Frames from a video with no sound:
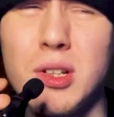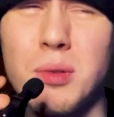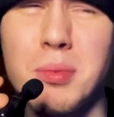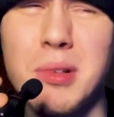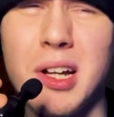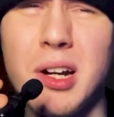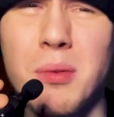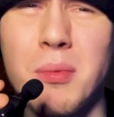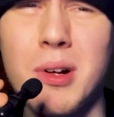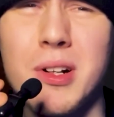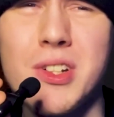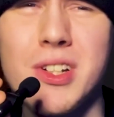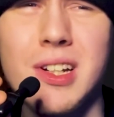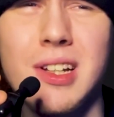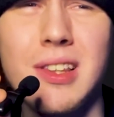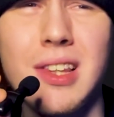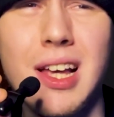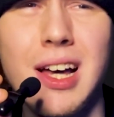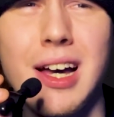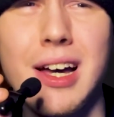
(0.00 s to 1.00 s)
you do plan on
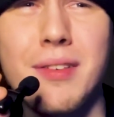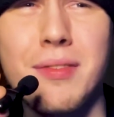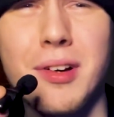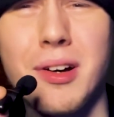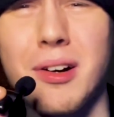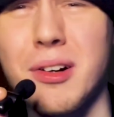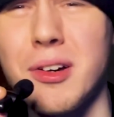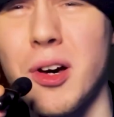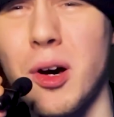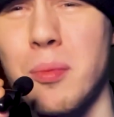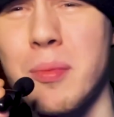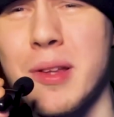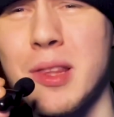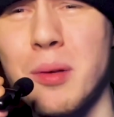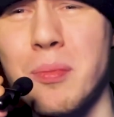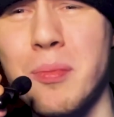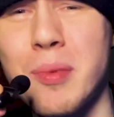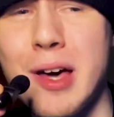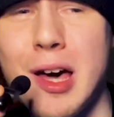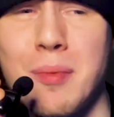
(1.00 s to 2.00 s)
watching it live or
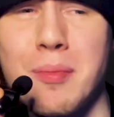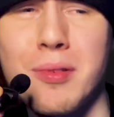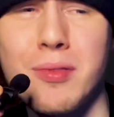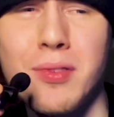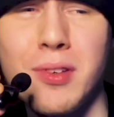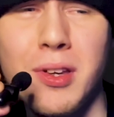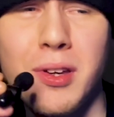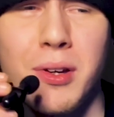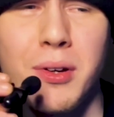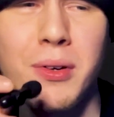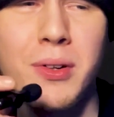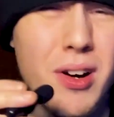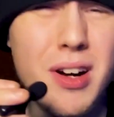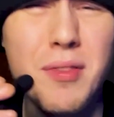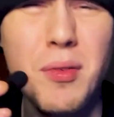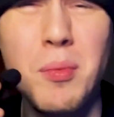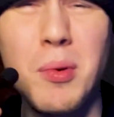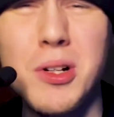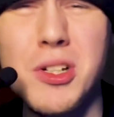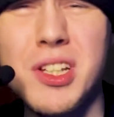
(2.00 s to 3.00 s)
copying the pay-per-view or
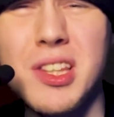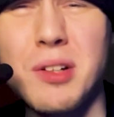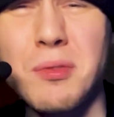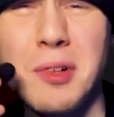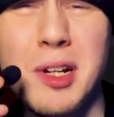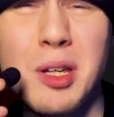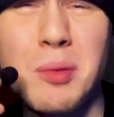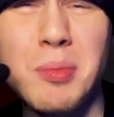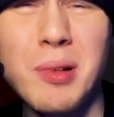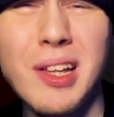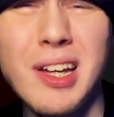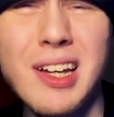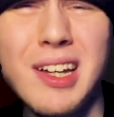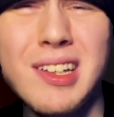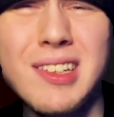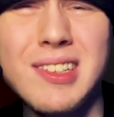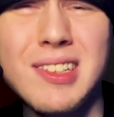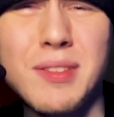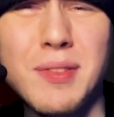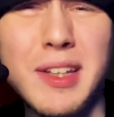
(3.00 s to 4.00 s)
even watching the
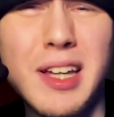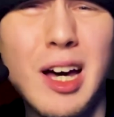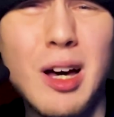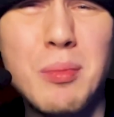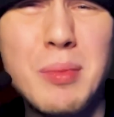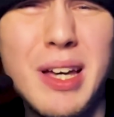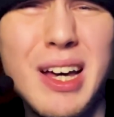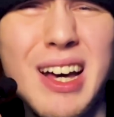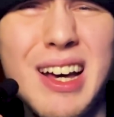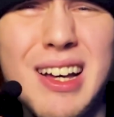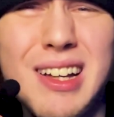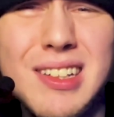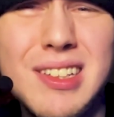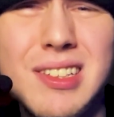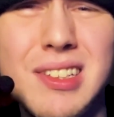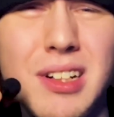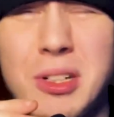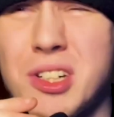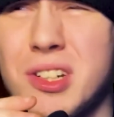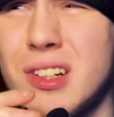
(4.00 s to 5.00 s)
replays, if you can't be
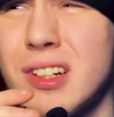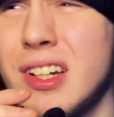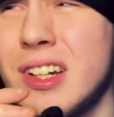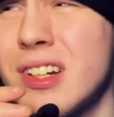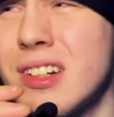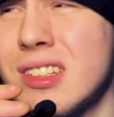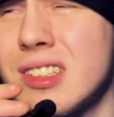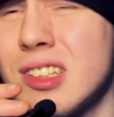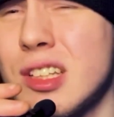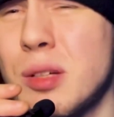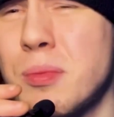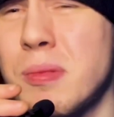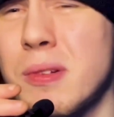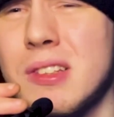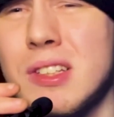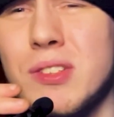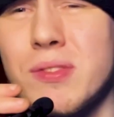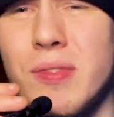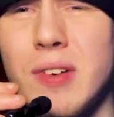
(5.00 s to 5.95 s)
arsed, be sure you don't sleep on this